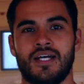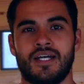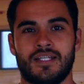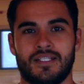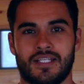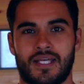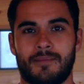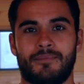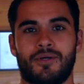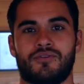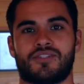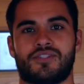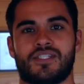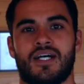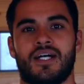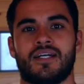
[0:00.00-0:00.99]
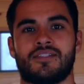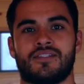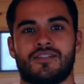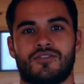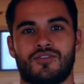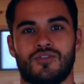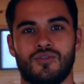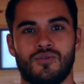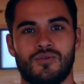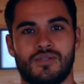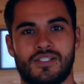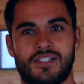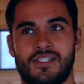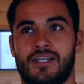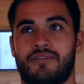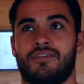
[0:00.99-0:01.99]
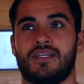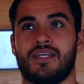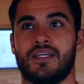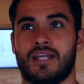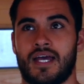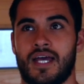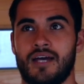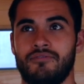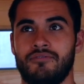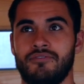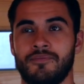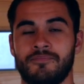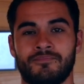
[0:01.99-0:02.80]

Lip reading: to get both sides to 70.5.